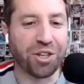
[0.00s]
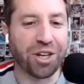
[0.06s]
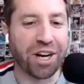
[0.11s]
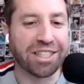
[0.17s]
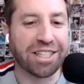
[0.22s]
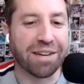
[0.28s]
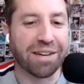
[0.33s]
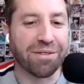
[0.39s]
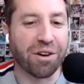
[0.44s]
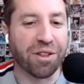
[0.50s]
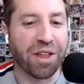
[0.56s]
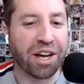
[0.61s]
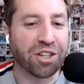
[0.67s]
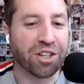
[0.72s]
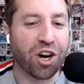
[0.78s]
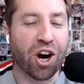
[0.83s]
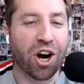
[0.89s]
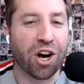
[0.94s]
guys have all that
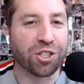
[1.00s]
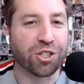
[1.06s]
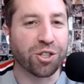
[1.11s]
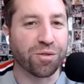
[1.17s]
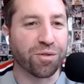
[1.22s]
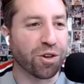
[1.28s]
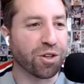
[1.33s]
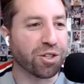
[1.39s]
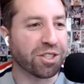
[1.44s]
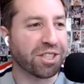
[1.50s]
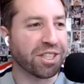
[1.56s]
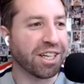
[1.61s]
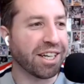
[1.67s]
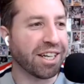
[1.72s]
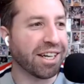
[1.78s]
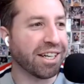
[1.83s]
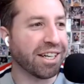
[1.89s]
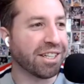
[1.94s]

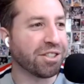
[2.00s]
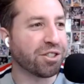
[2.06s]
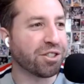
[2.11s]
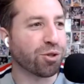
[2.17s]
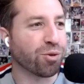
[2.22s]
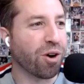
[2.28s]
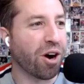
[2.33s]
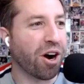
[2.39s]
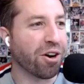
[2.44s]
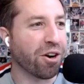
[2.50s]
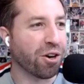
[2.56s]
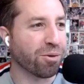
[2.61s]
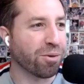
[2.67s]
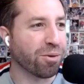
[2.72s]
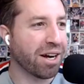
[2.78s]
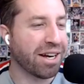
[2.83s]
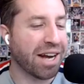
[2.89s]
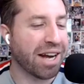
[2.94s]
controversy in Toronto
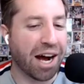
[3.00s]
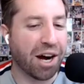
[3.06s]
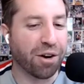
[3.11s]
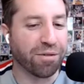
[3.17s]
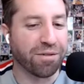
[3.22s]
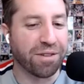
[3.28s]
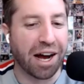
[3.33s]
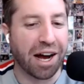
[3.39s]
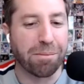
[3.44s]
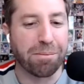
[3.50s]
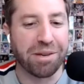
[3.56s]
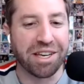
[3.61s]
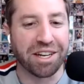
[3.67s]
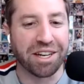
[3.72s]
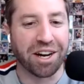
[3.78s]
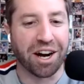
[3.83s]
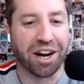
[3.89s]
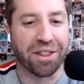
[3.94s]
right now of not
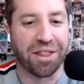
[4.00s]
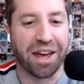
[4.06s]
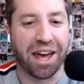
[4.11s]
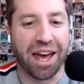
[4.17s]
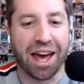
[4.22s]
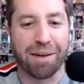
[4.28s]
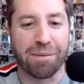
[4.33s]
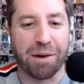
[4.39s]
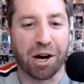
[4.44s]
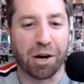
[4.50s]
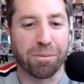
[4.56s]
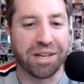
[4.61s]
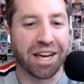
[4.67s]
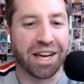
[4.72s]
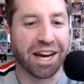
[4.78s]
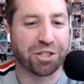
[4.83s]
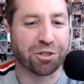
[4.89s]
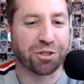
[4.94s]
being on the M L
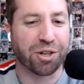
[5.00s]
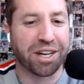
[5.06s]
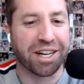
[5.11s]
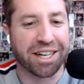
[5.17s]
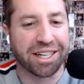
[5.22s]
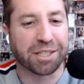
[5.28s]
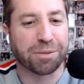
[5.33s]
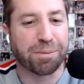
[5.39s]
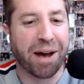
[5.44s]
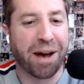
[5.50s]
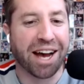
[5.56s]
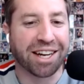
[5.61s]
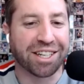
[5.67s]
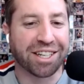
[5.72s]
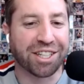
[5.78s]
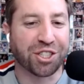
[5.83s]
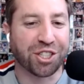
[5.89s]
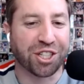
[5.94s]
B extra innings
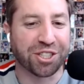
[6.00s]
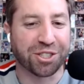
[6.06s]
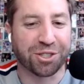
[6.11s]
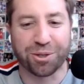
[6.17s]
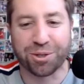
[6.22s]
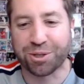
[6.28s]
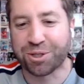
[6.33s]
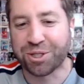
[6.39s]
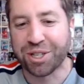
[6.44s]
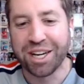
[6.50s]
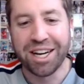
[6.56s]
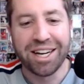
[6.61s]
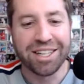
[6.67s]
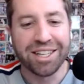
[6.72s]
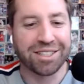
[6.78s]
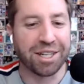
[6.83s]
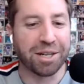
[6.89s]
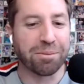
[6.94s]
package because there's
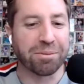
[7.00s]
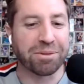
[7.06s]
some